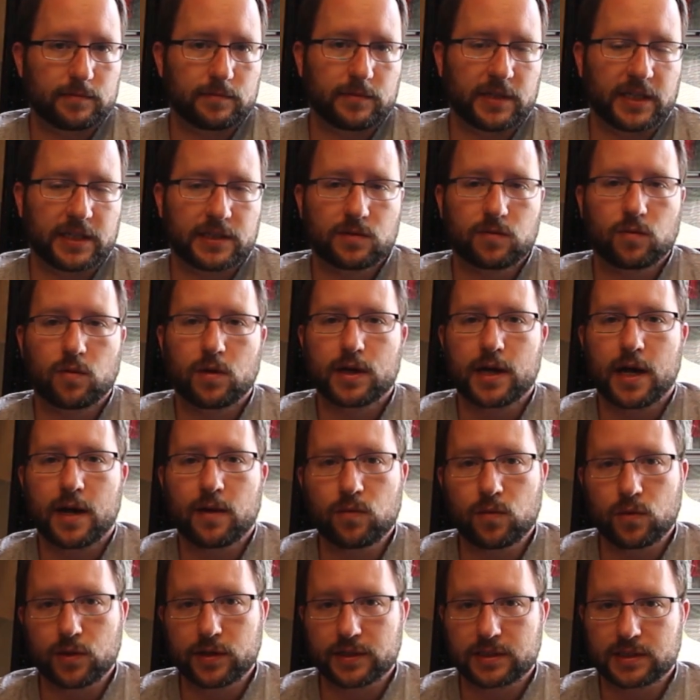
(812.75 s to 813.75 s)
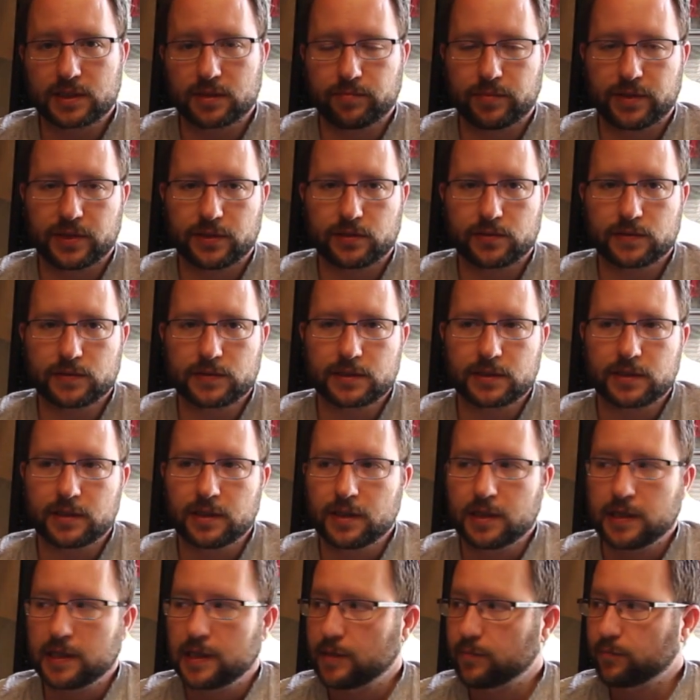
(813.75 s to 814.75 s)
It's what I wanted to build,
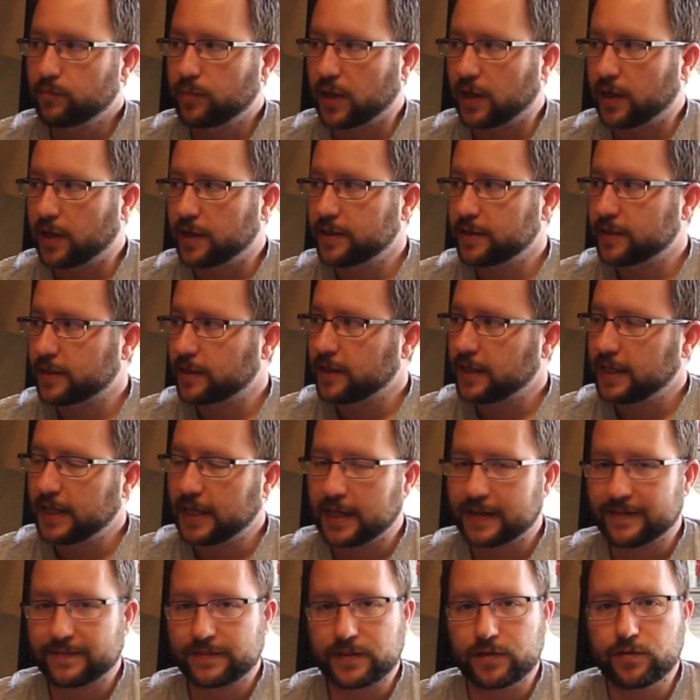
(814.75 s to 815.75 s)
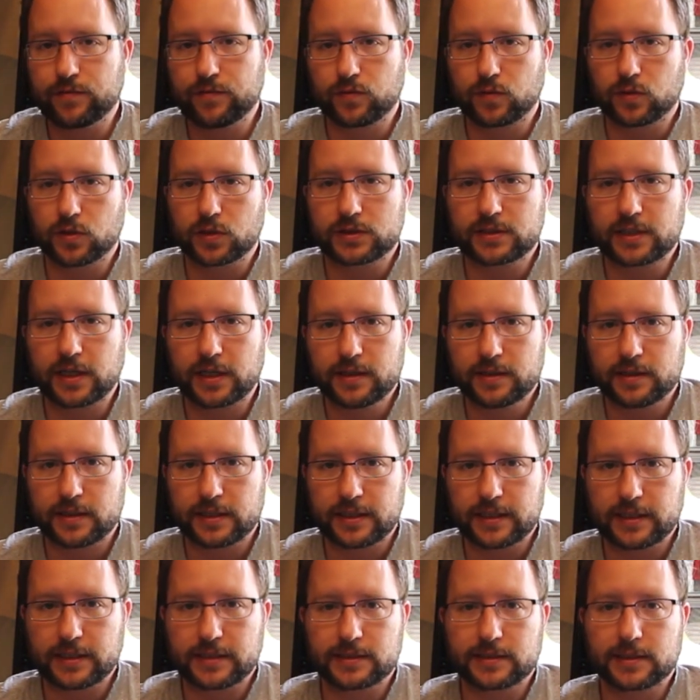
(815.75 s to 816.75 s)
but if you've looked at
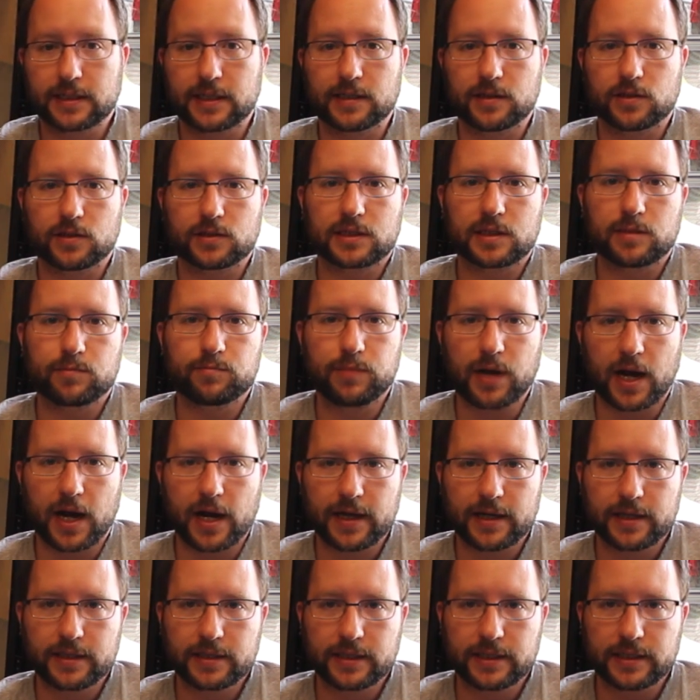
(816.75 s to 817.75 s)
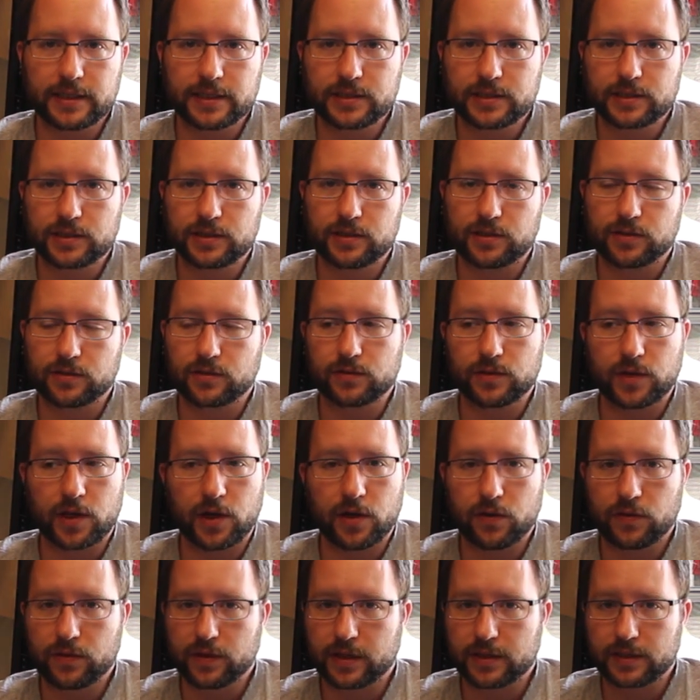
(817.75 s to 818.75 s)
these and looked at buying these, you'll
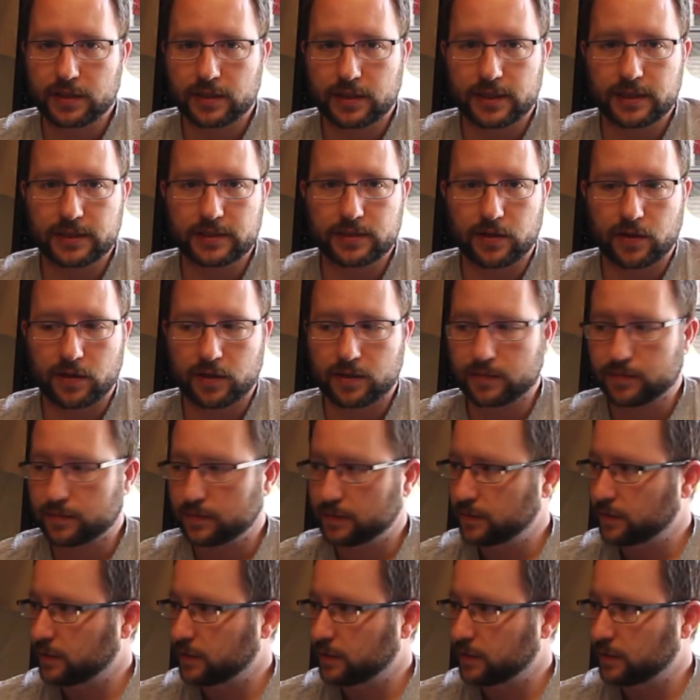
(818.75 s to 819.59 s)
know that these are,